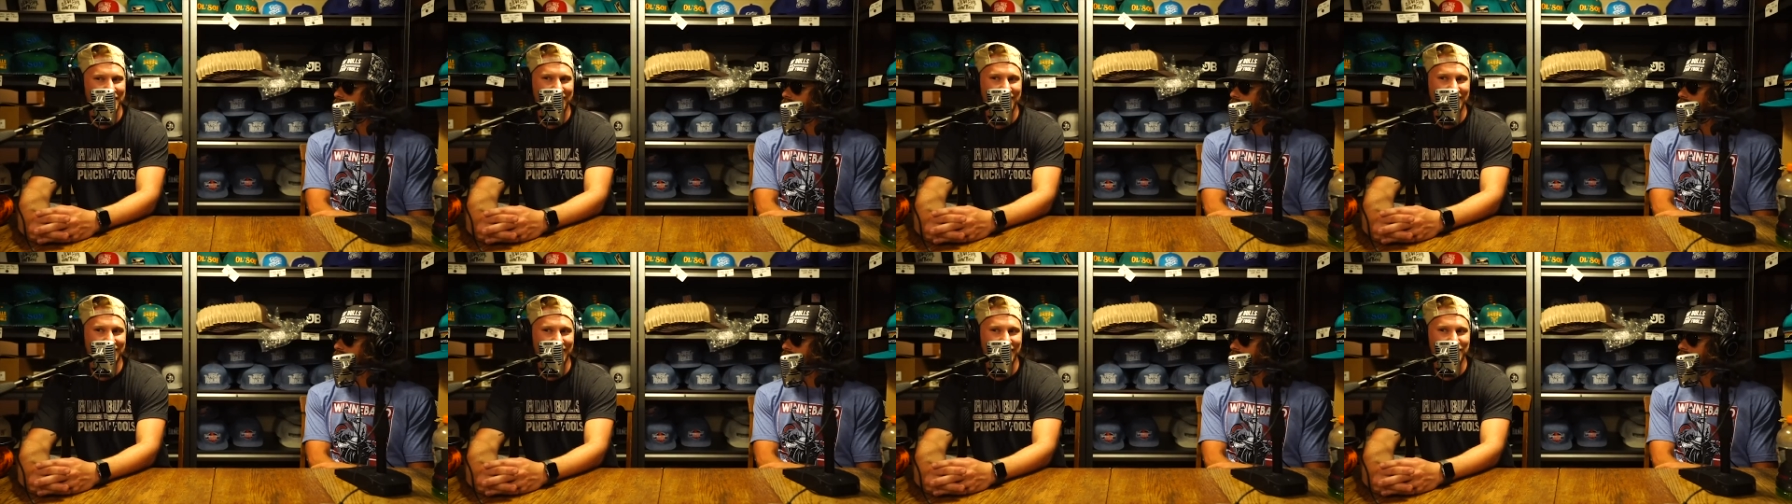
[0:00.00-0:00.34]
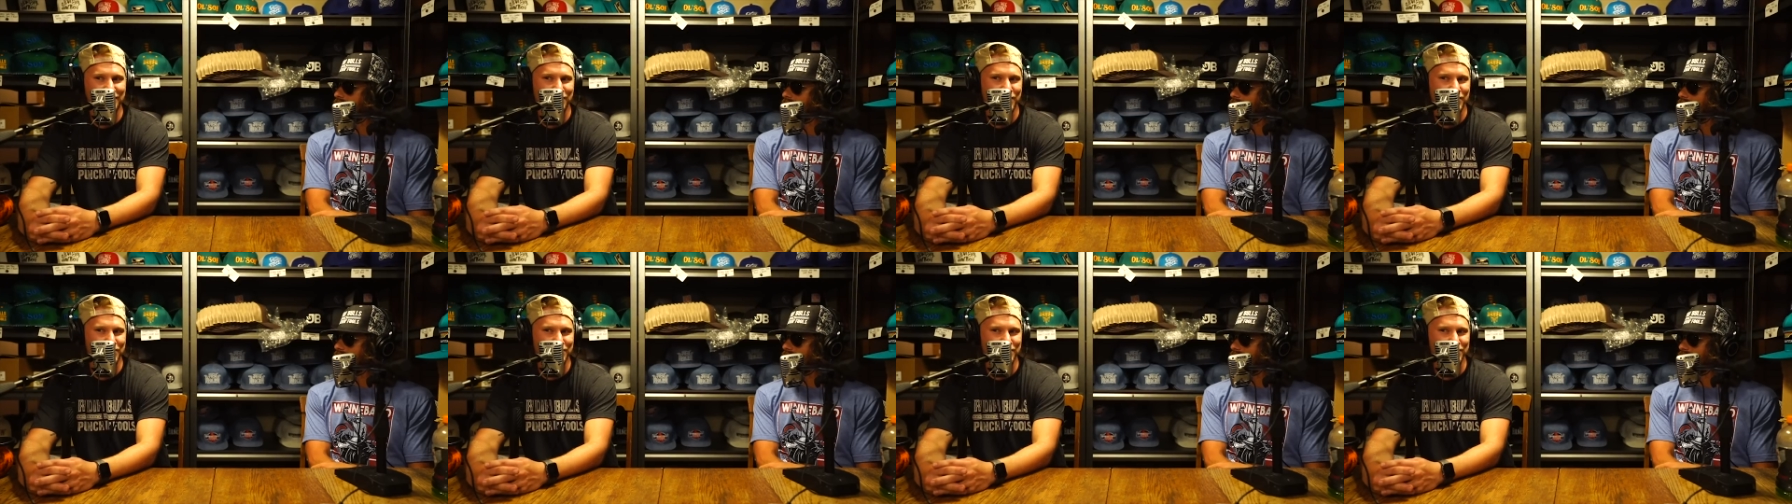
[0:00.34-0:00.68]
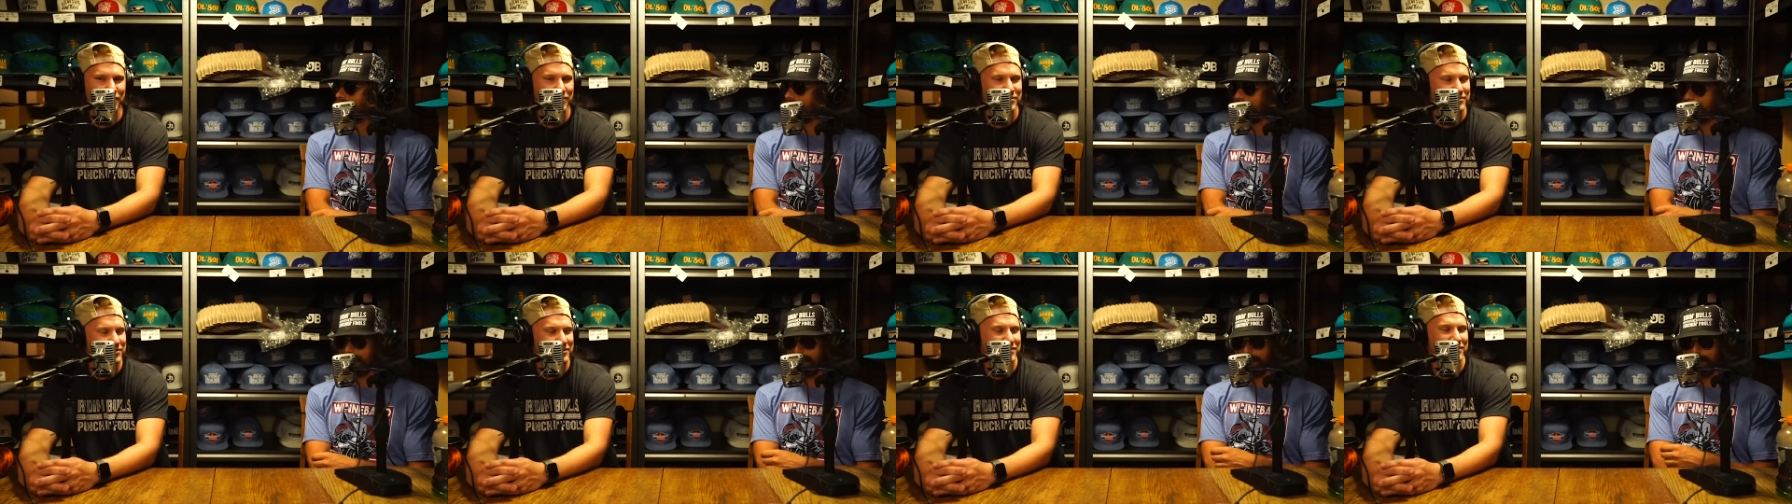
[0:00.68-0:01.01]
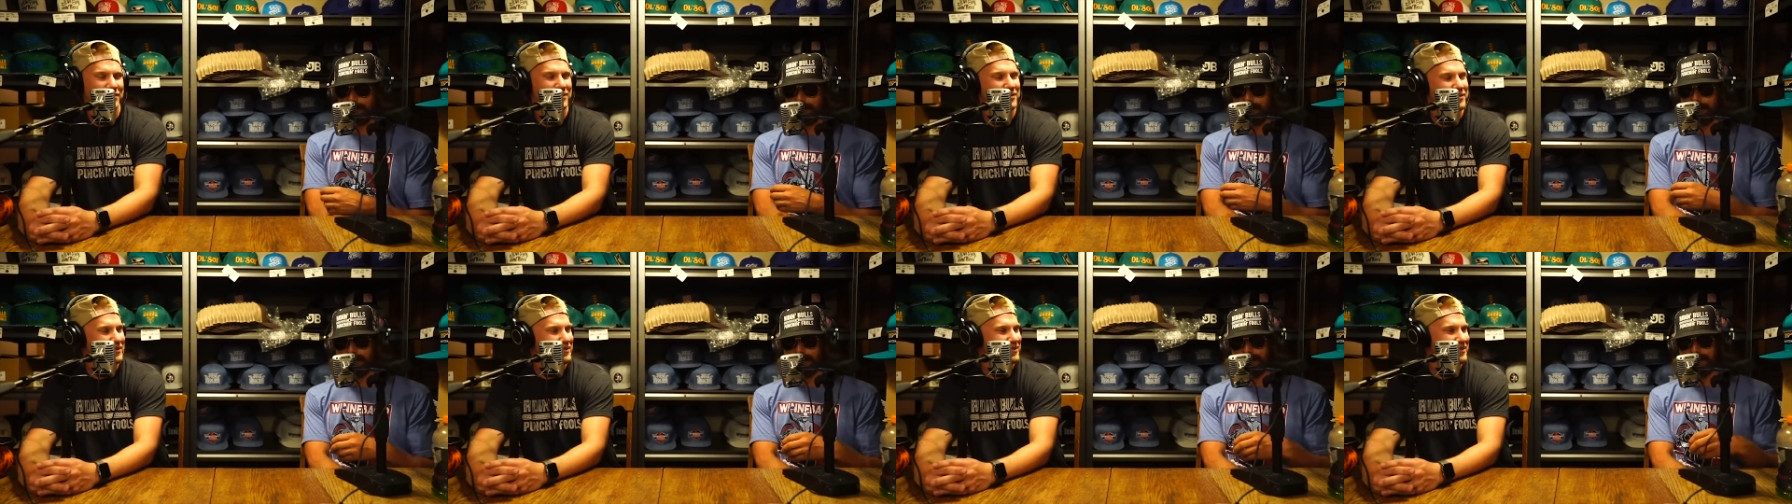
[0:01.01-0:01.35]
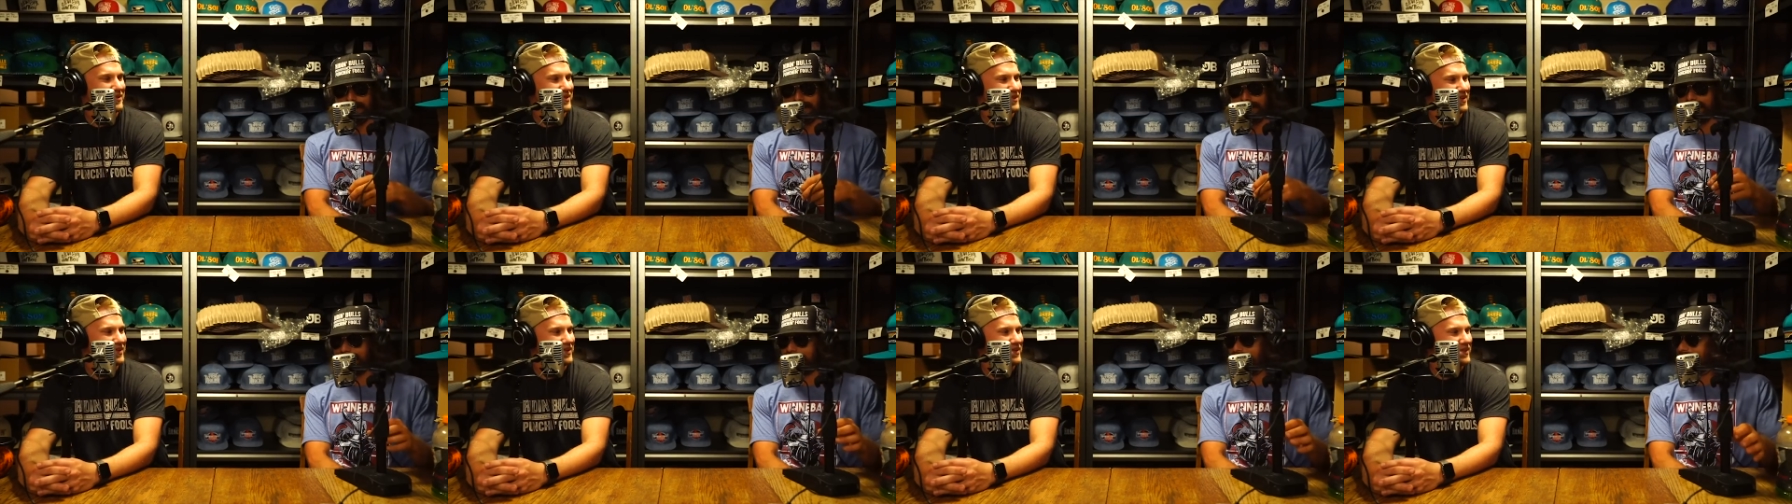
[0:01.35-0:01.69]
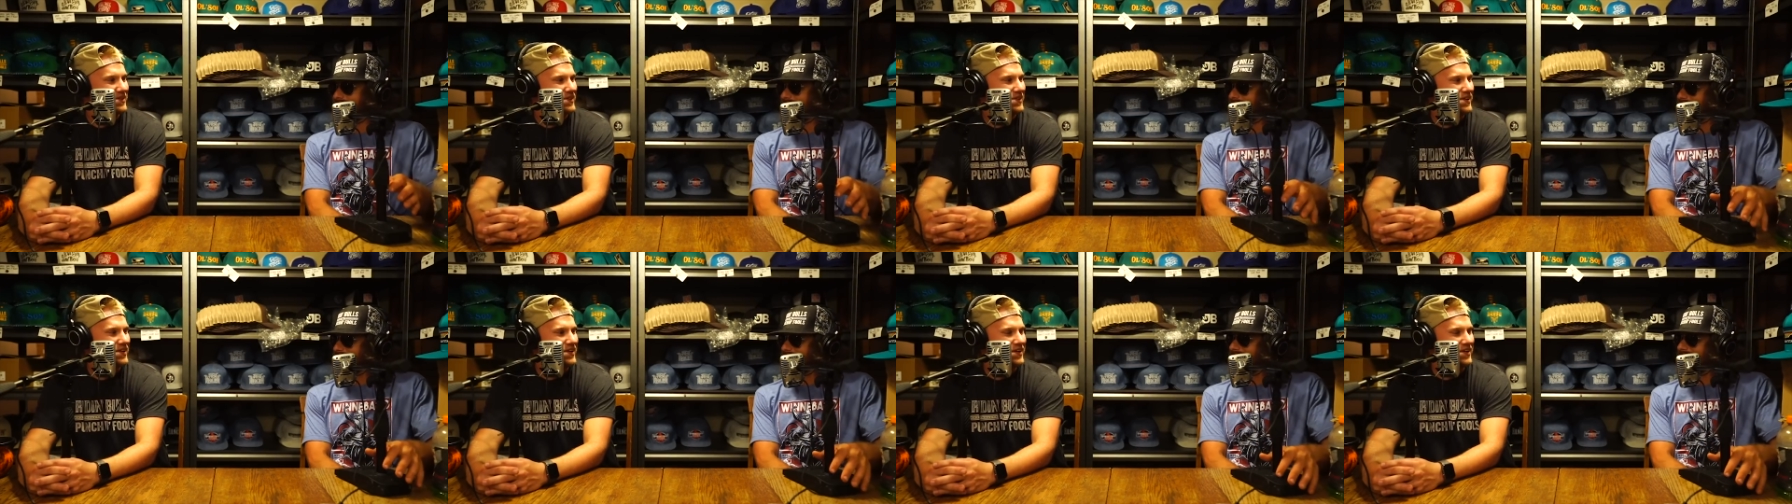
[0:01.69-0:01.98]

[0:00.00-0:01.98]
because that's what it's supposed to do. Right. You know,